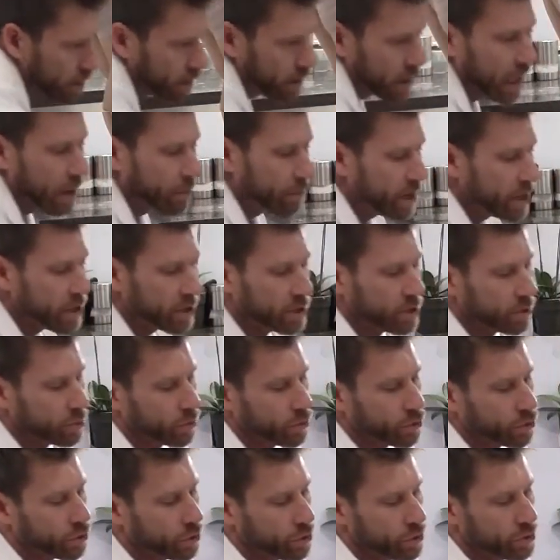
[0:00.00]
a lot of patients
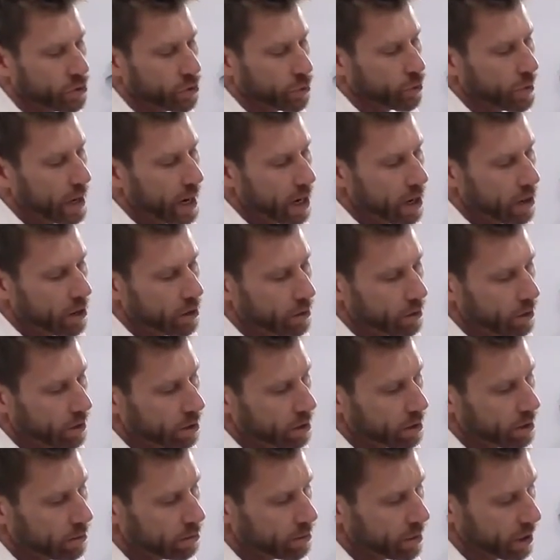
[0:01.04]
will choose the round
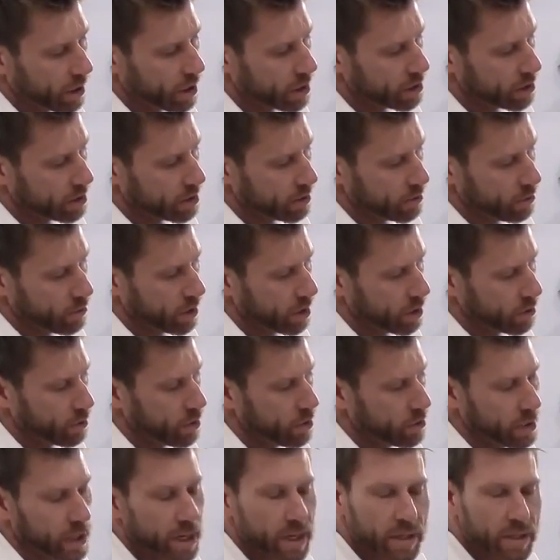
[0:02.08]
because when it
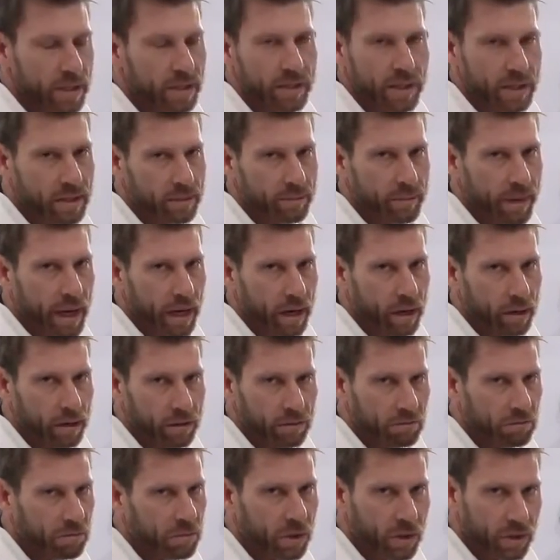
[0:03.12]
rotates, it doesn't matter.
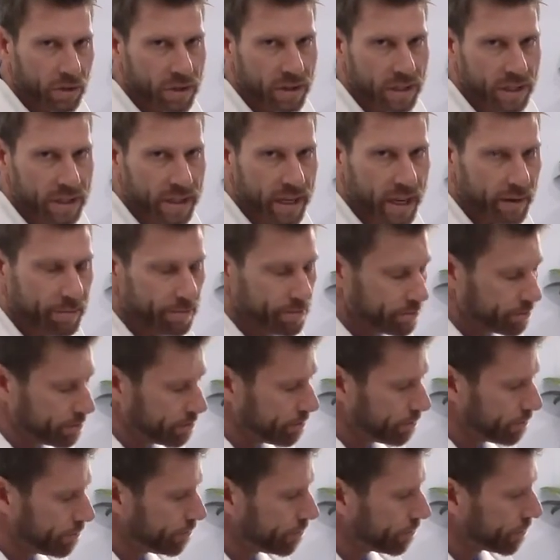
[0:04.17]
It looks the same.
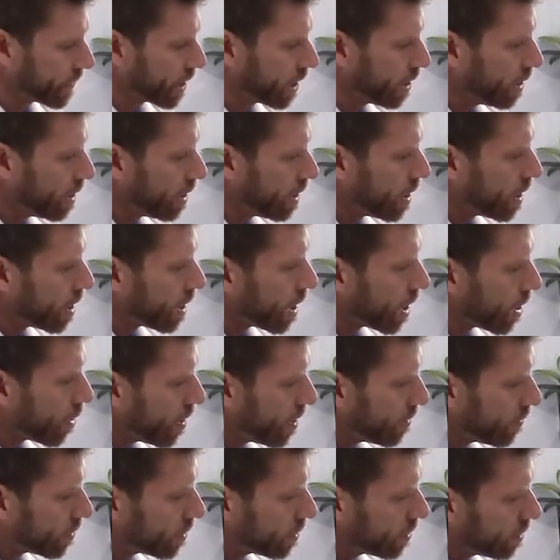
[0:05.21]

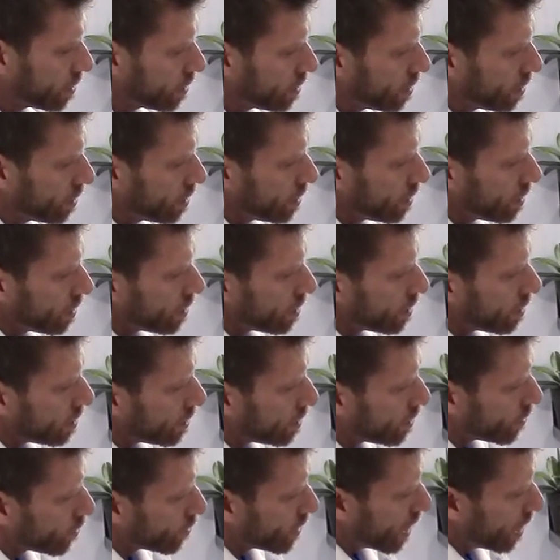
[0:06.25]
However,
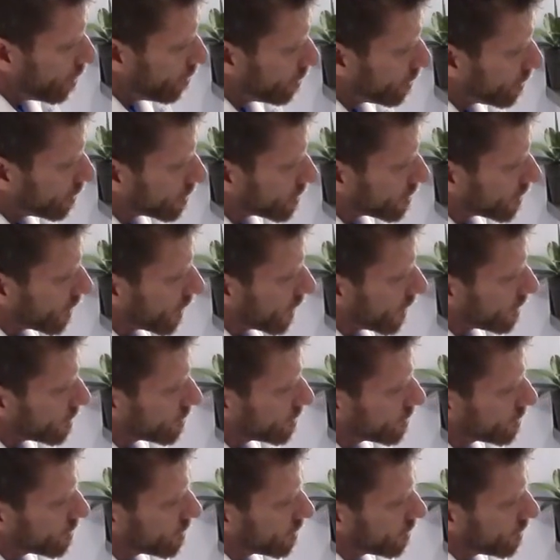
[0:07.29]
the round in this
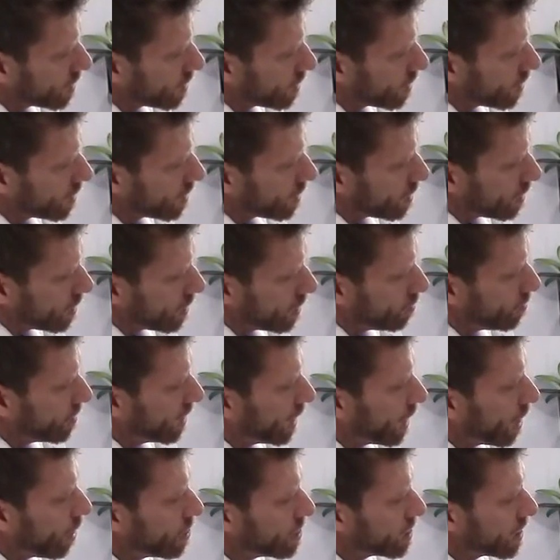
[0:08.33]
case, the
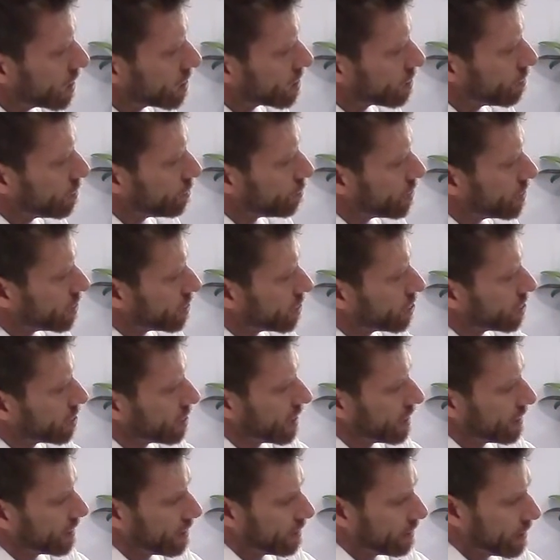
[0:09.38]
implant always has to be
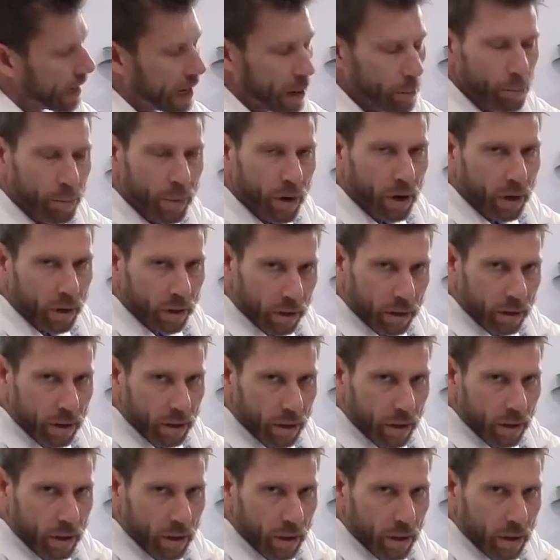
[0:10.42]
positioned at the top part
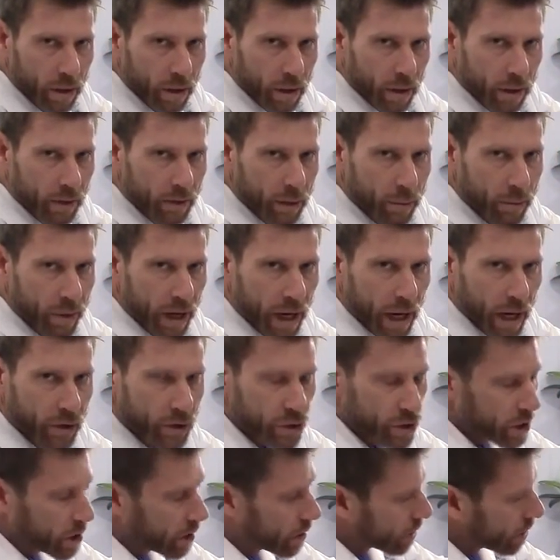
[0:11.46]
of the buttock
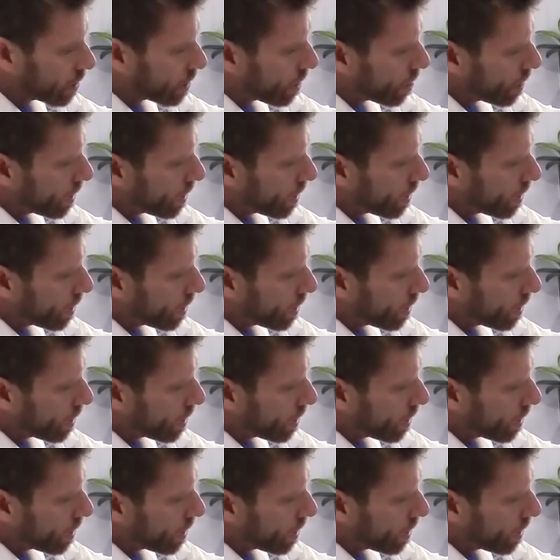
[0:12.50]
cheek,